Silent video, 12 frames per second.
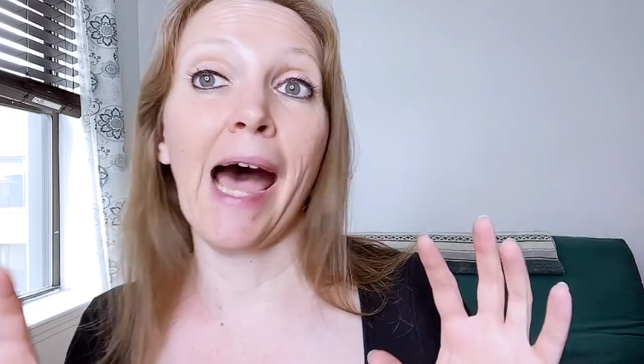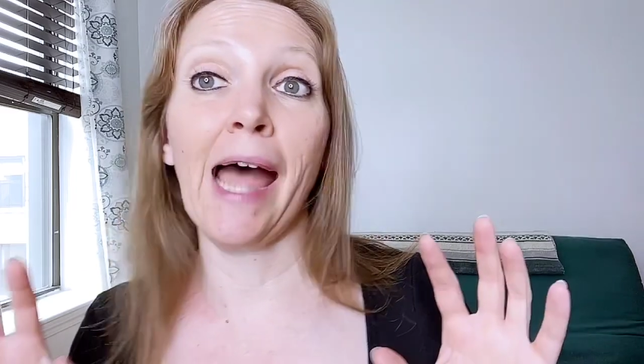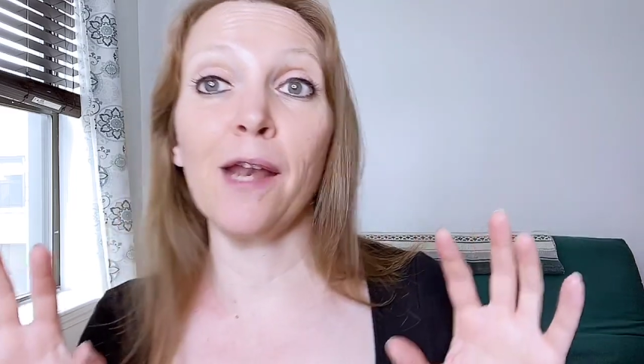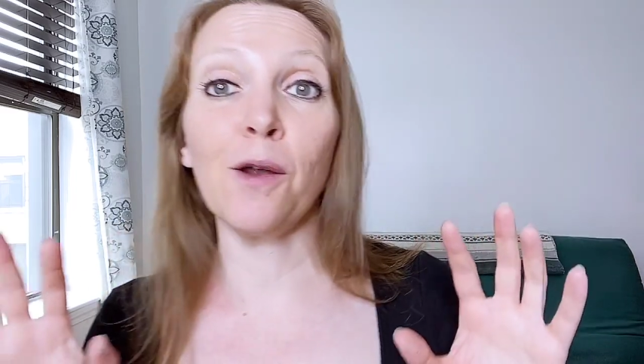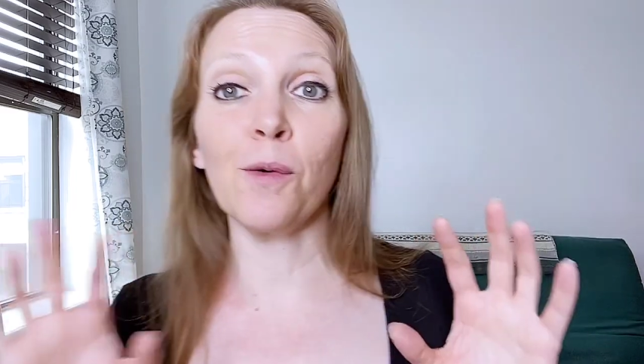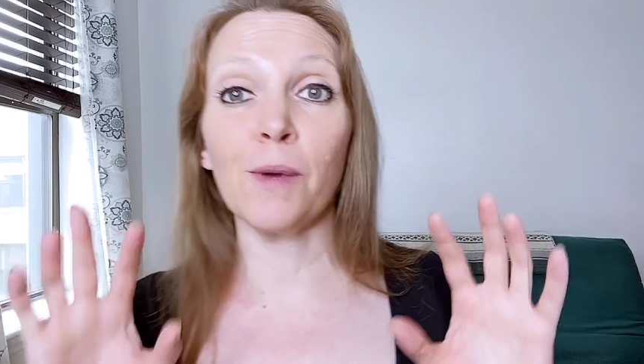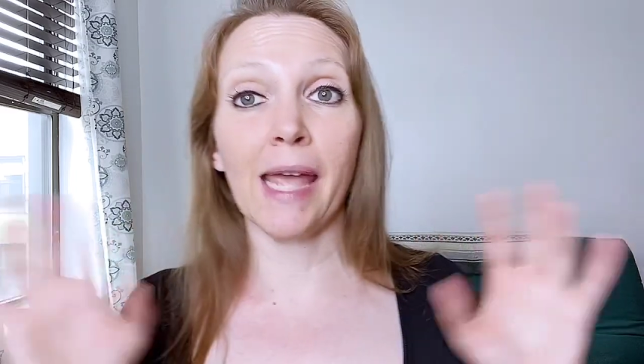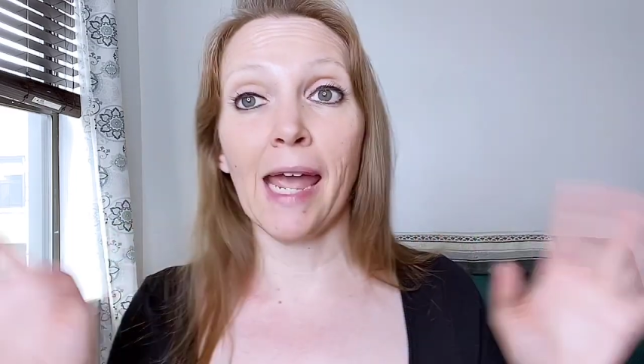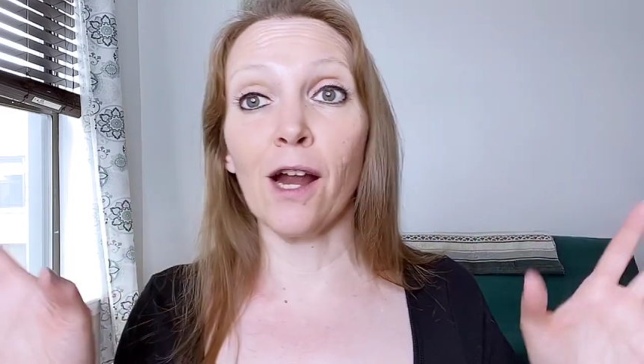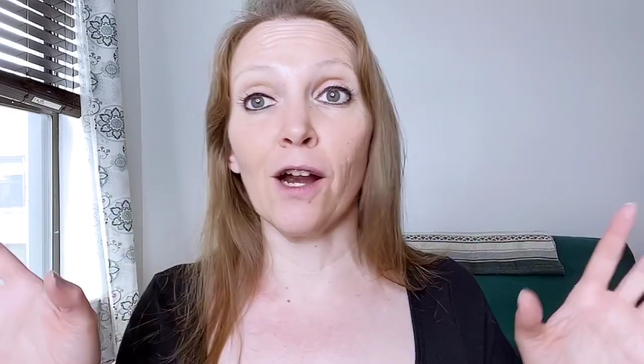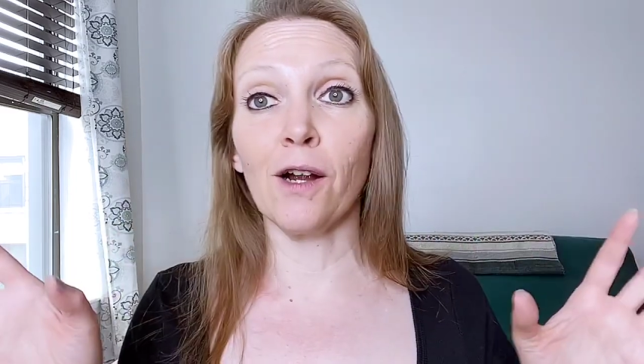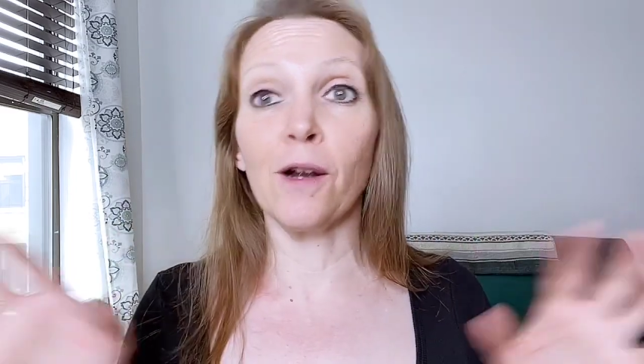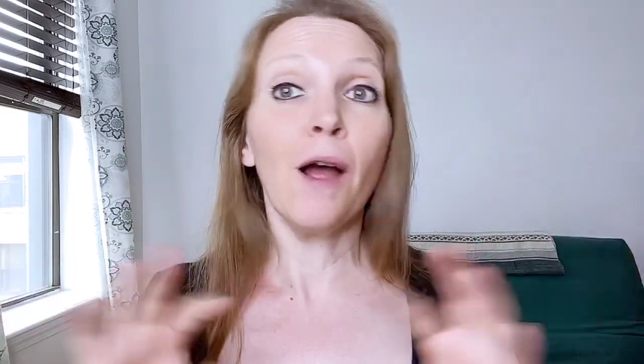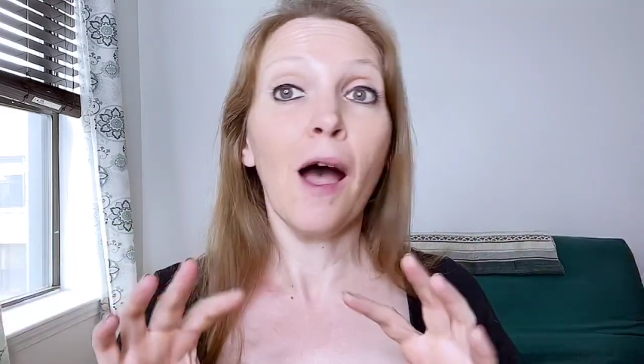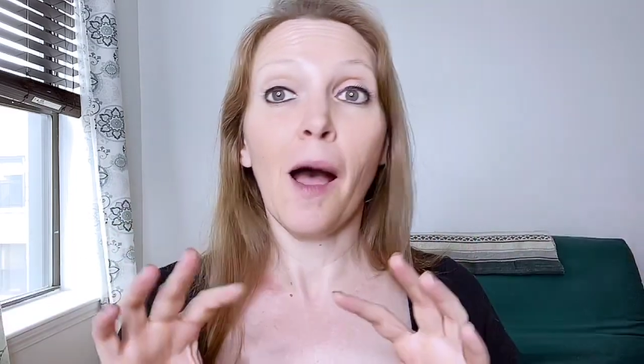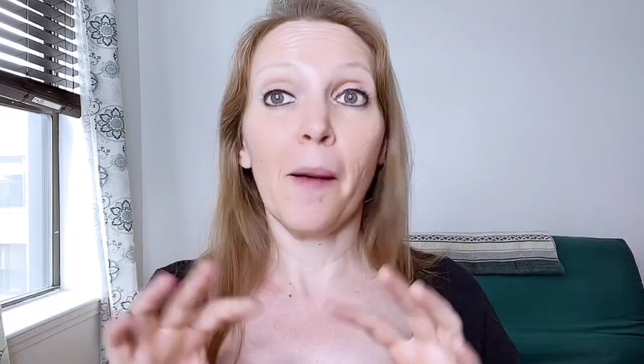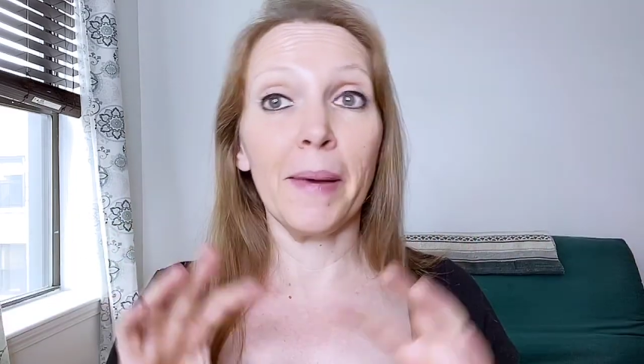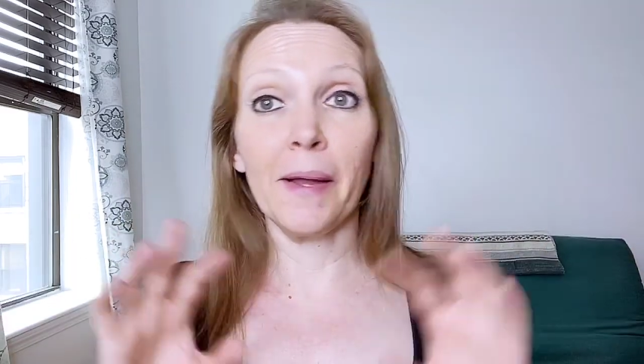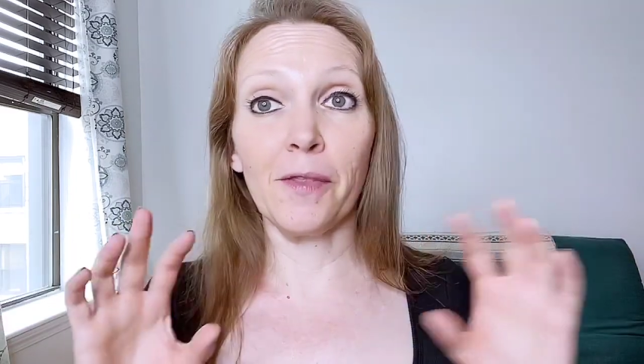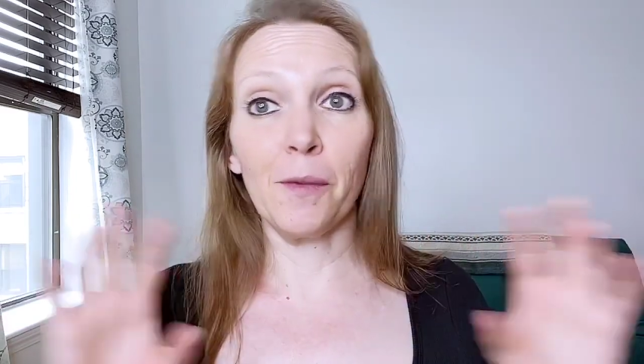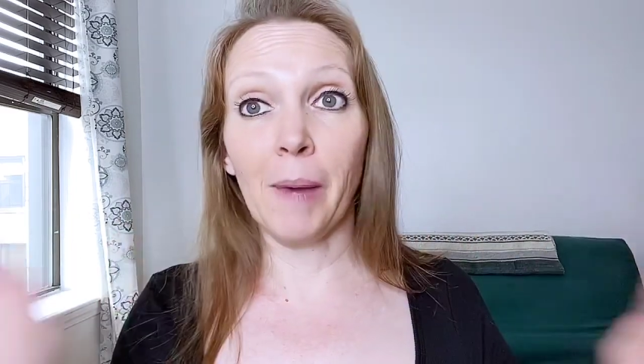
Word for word: I don't care about their